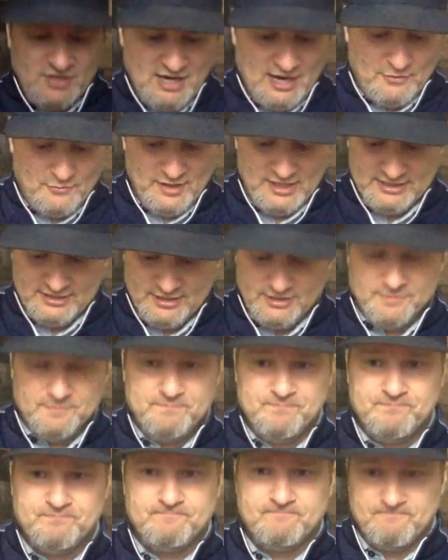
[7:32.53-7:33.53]
I really
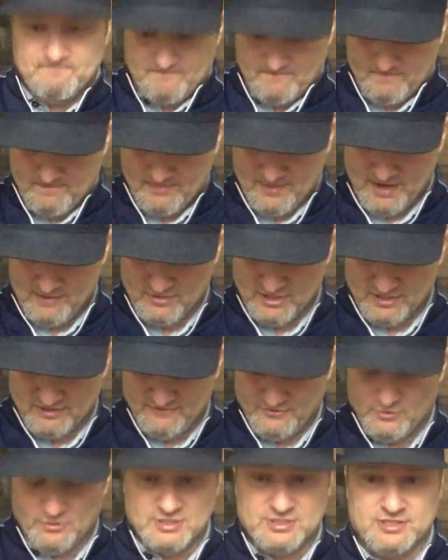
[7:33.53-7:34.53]
do. I'm
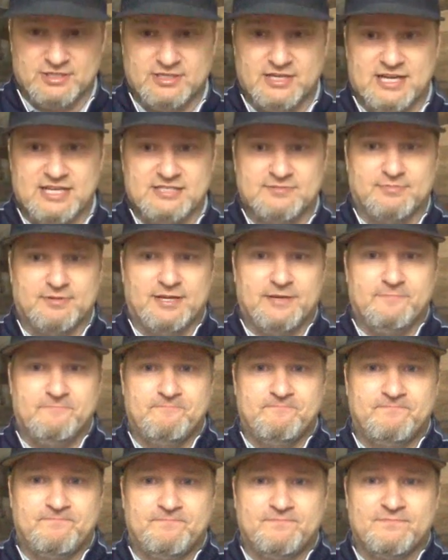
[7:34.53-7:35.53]
looking forward to tonight's play.
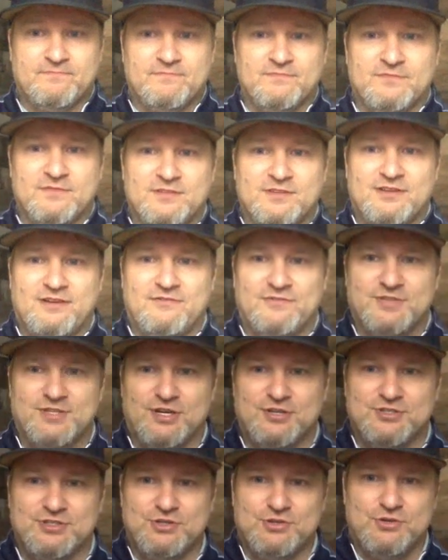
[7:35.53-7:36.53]
For
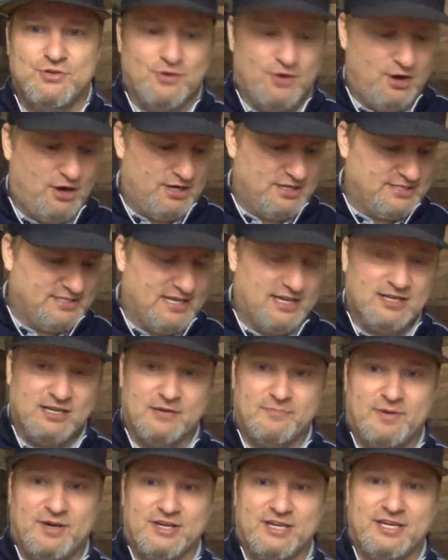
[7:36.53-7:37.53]
those of you who are already signed
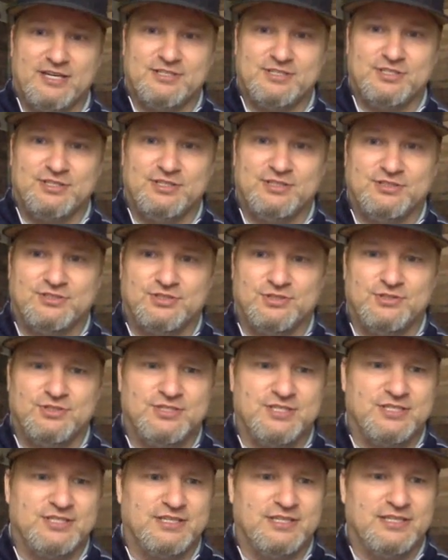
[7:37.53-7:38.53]
up, I'll get it to you as soon
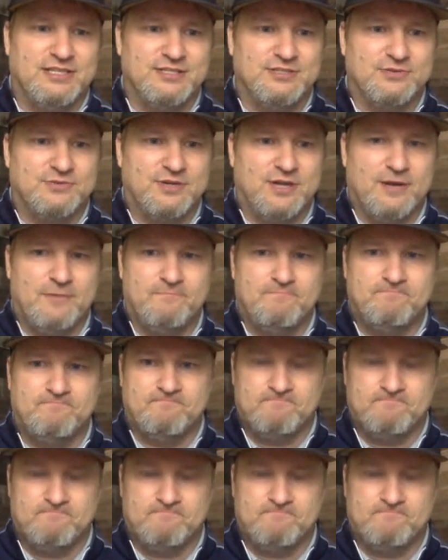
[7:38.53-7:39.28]
as this ends, okay?